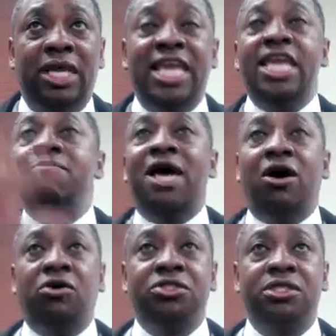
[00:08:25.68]

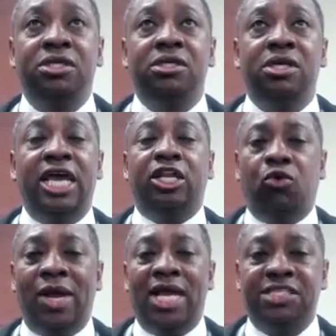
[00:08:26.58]
emails and
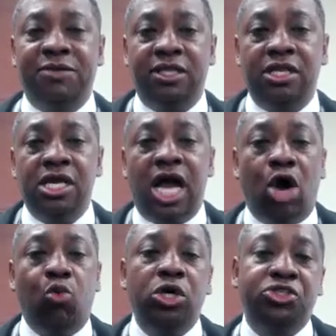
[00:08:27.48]
harassment, I
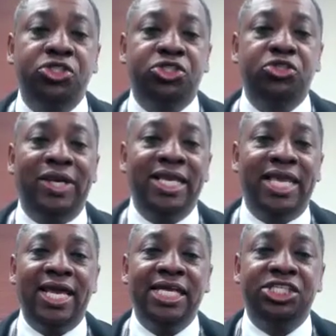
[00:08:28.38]
want you to
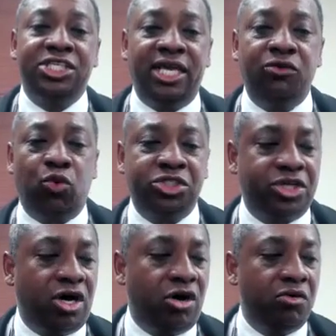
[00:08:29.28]
engage in what's
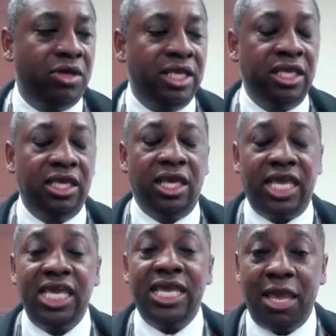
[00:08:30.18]
called
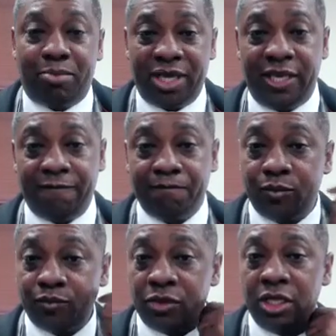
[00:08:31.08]
EAP,
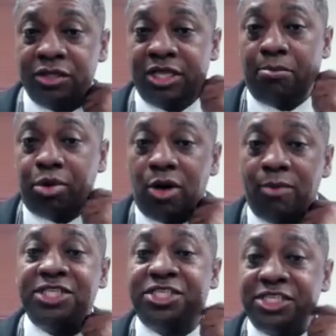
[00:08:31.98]
the
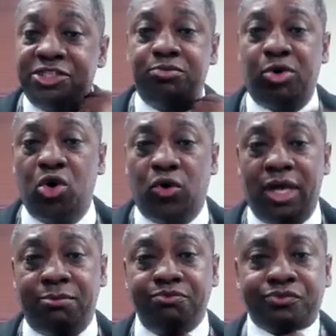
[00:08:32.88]
Employment Assistance Program.